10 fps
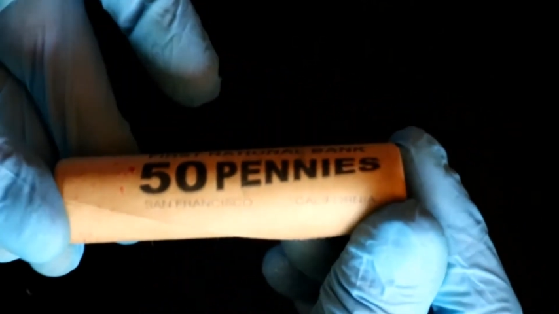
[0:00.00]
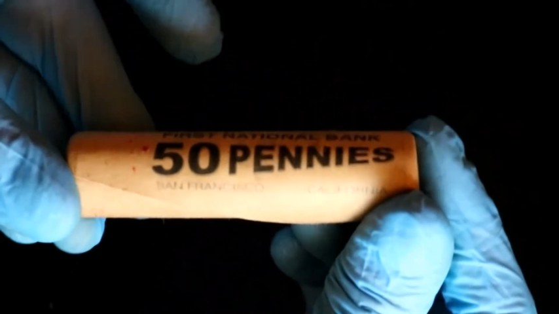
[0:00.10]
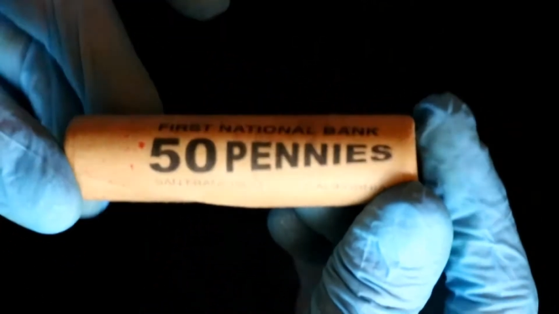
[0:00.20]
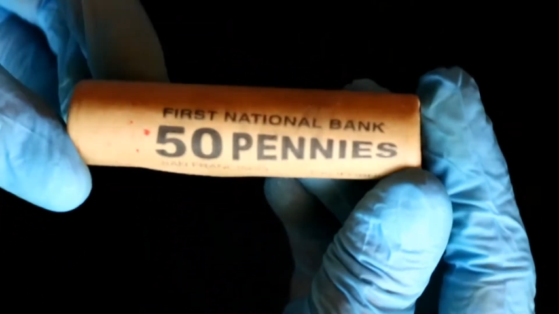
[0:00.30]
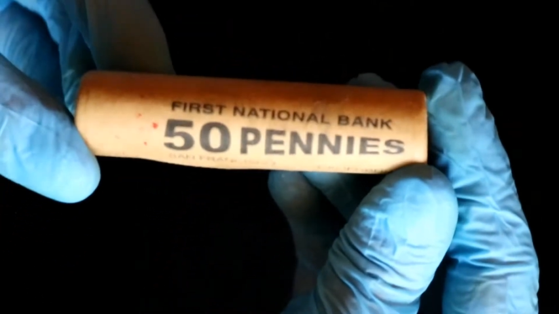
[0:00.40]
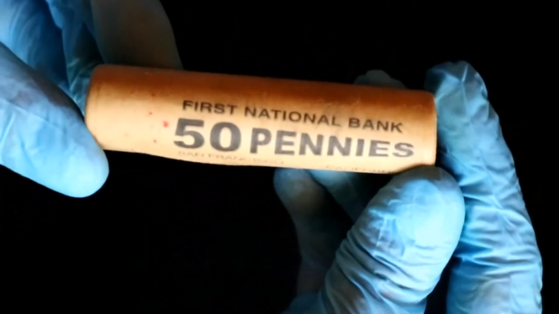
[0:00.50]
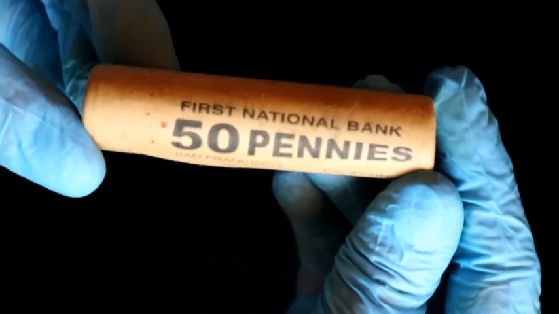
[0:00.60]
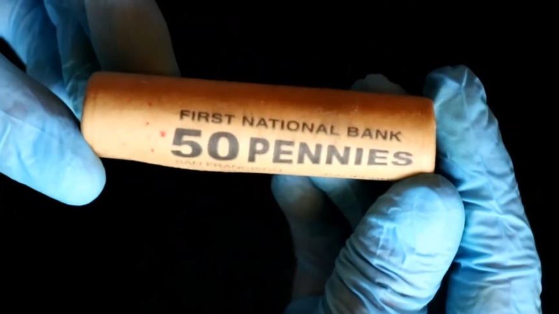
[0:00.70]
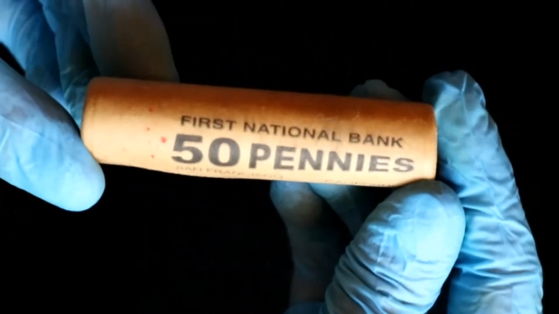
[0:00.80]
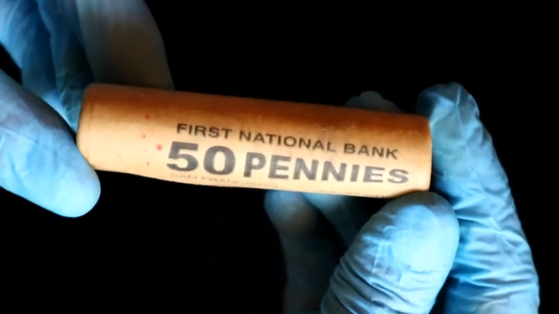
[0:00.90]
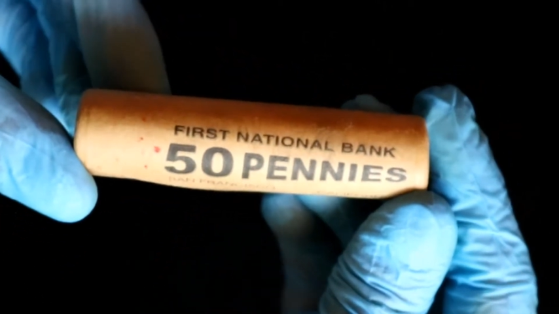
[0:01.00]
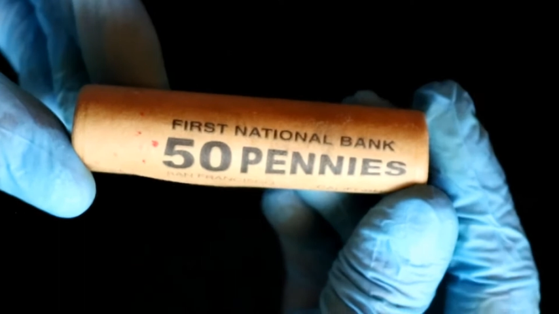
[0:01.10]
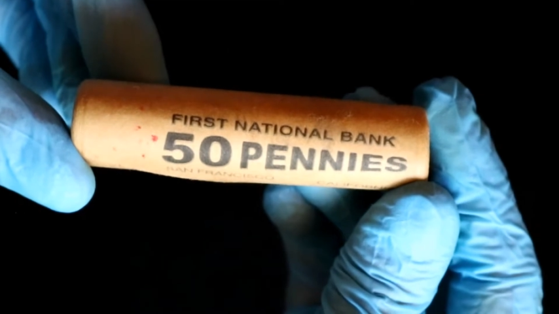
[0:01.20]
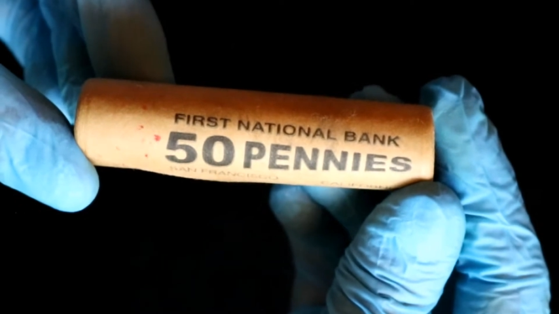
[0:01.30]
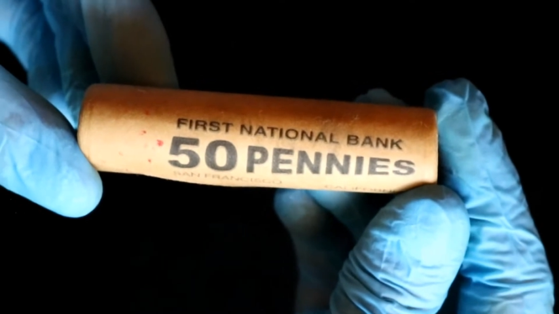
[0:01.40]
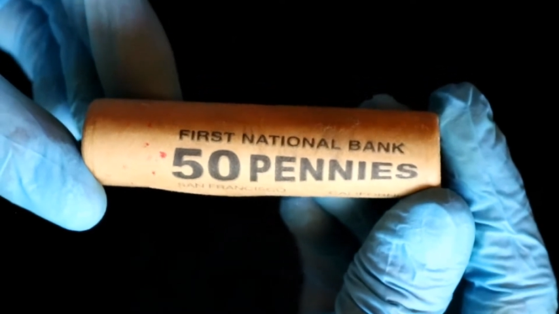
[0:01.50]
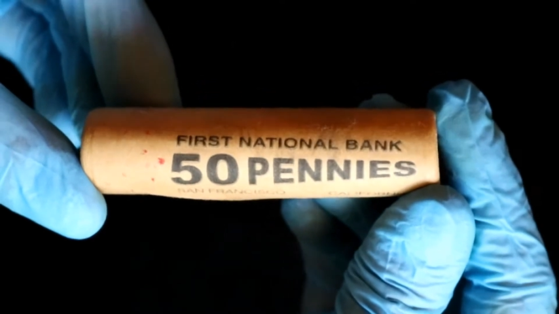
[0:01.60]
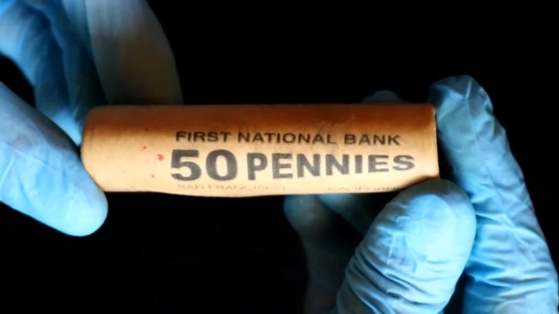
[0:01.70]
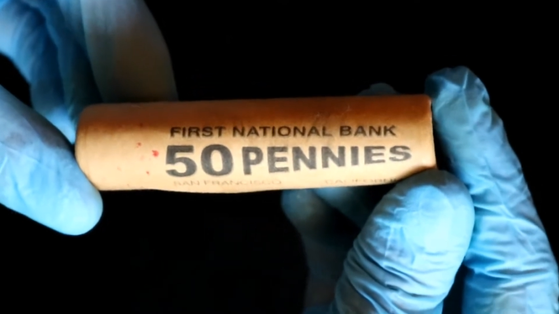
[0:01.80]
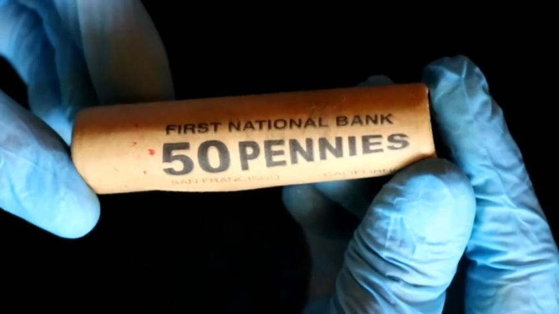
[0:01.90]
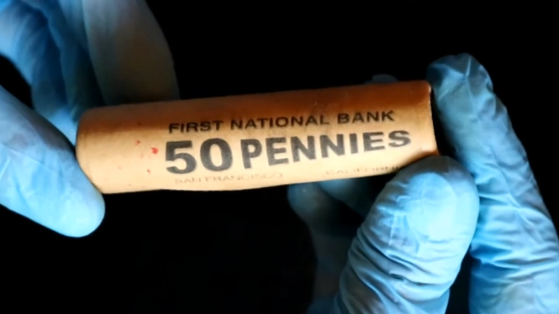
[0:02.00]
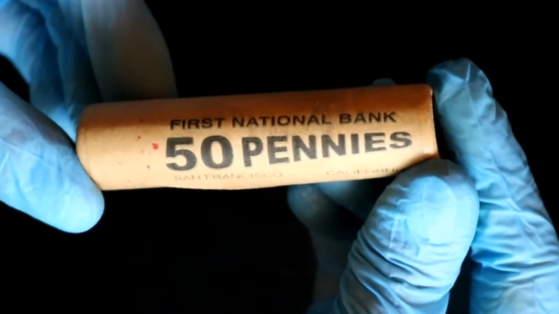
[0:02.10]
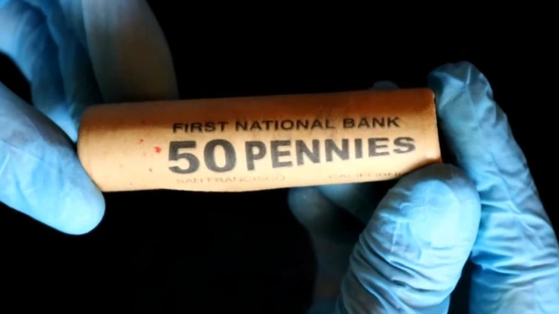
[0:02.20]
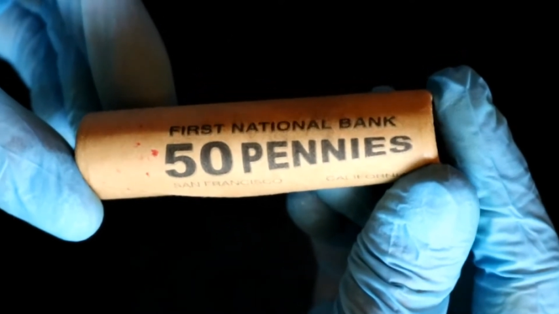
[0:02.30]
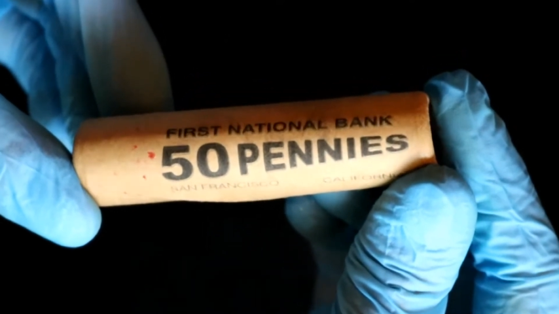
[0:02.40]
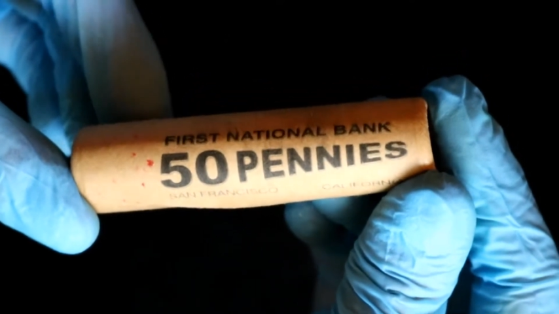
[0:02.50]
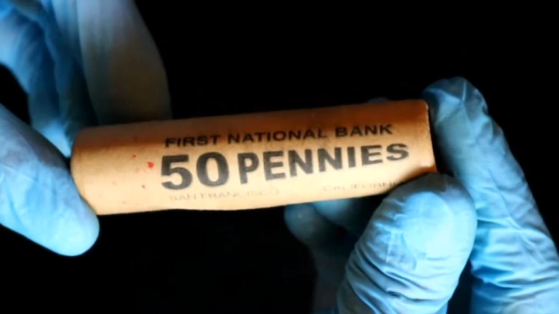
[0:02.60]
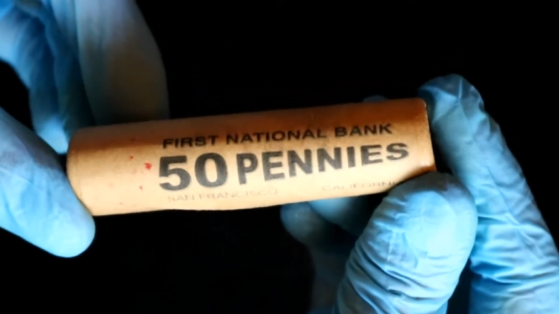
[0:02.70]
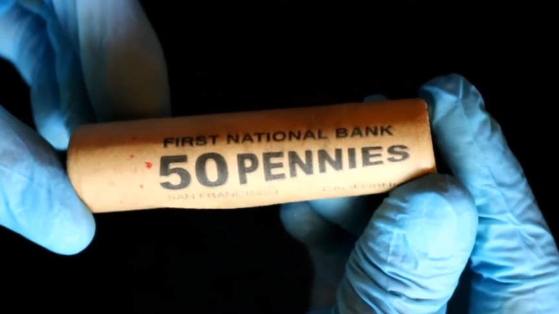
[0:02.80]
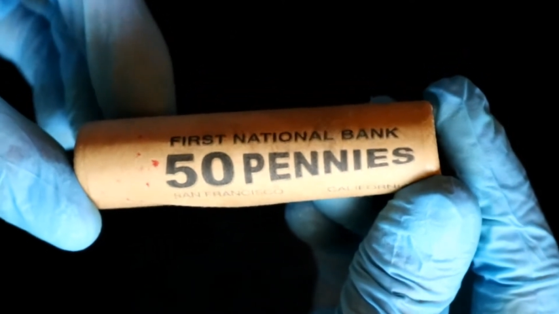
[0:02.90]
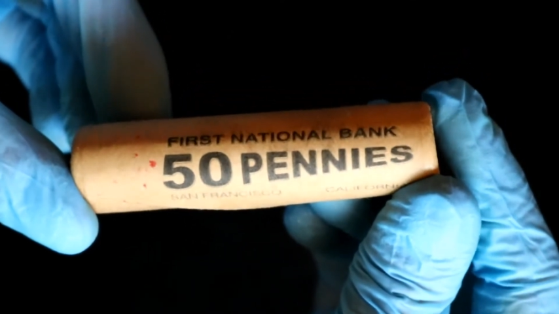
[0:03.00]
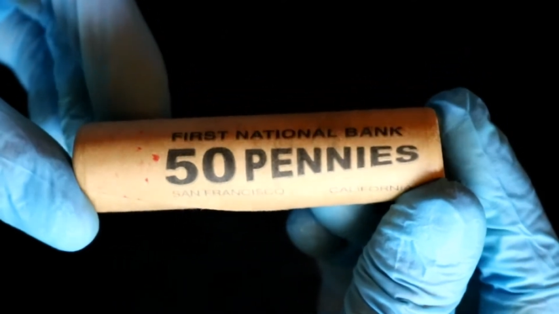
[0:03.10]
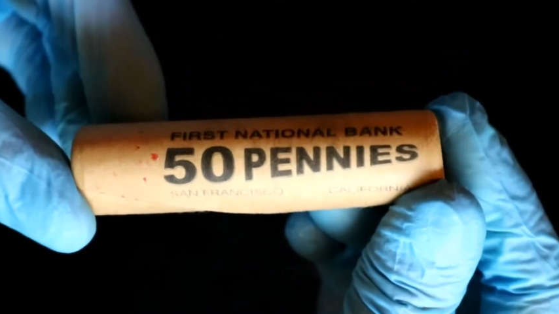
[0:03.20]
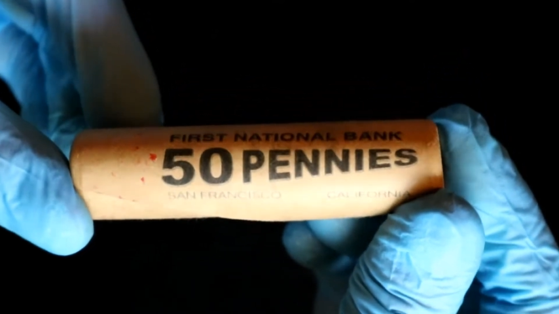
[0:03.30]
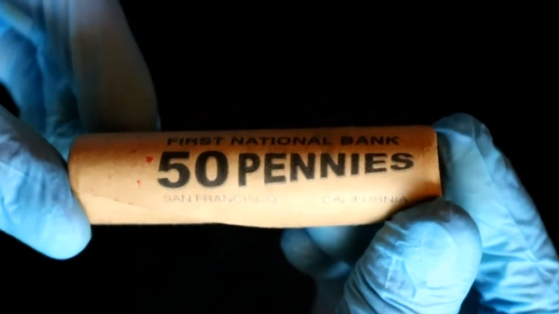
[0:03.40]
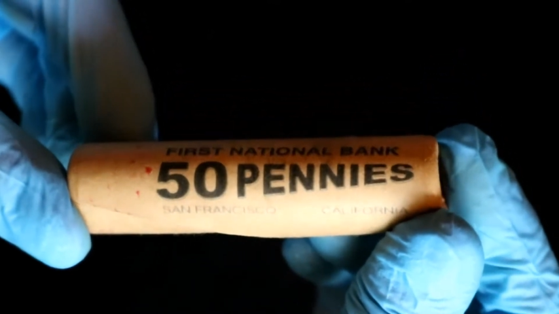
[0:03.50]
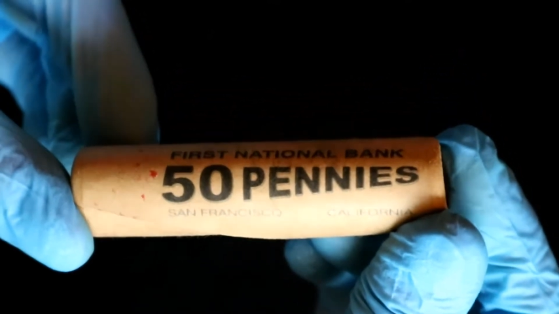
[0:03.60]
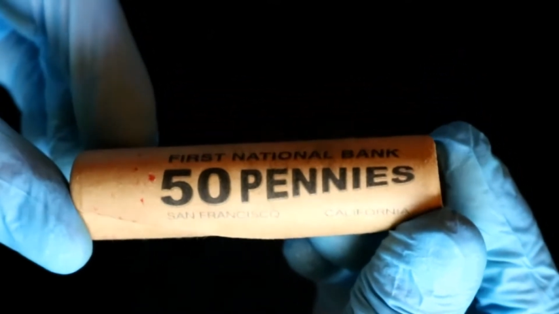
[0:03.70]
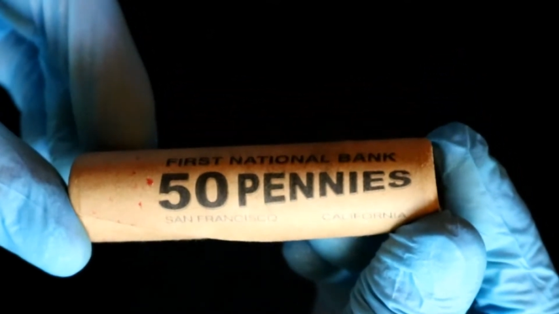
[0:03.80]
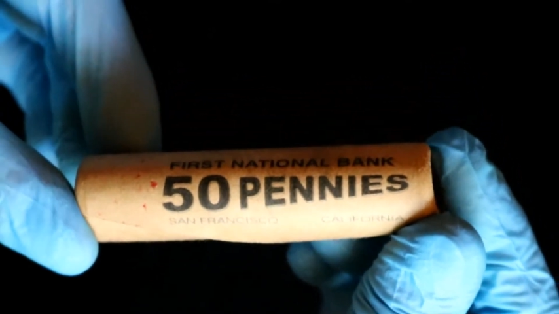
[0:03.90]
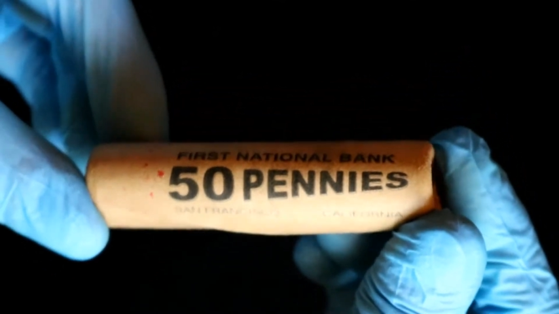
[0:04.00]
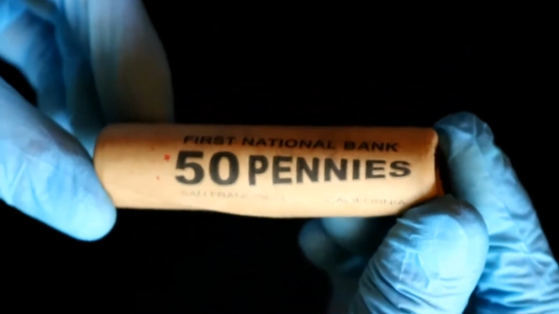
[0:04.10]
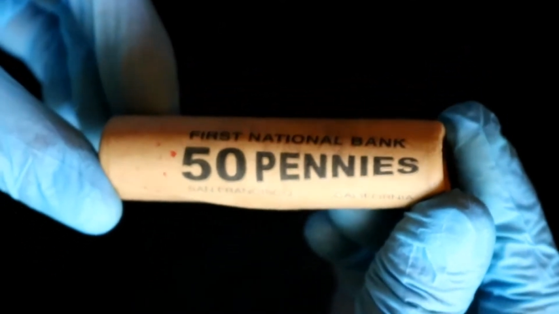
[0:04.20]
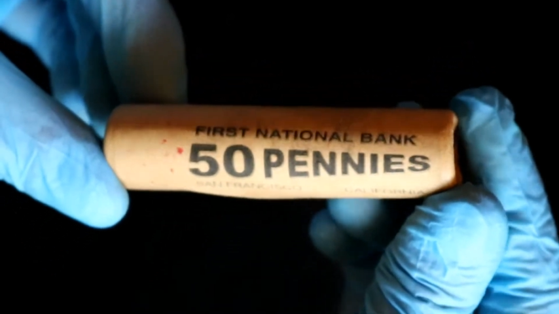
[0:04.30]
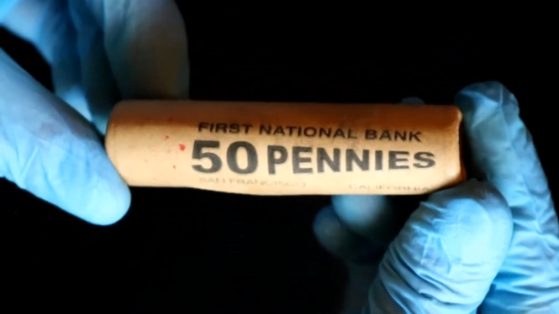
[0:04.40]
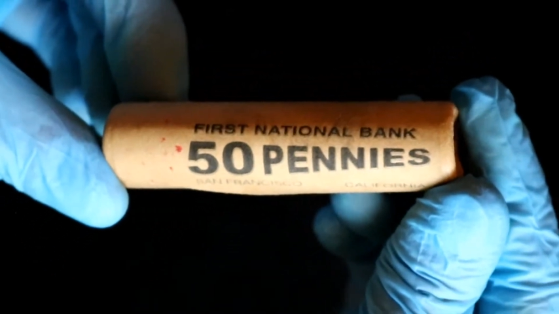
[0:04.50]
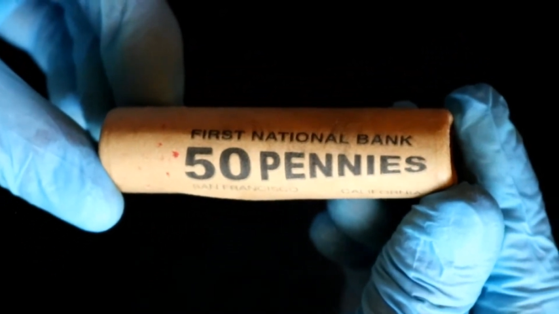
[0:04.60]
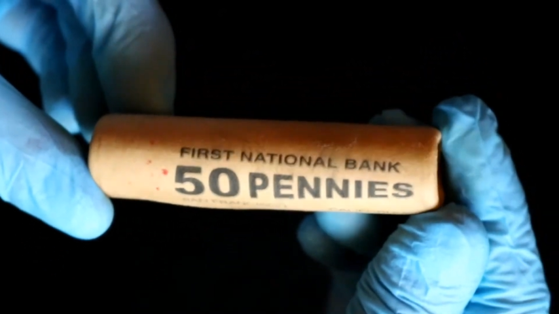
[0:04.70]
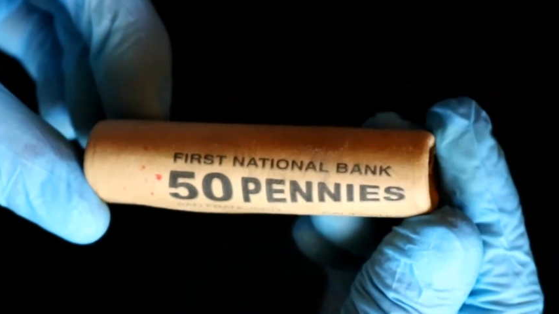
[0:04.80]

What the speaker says: Nobody's mouth can be seen.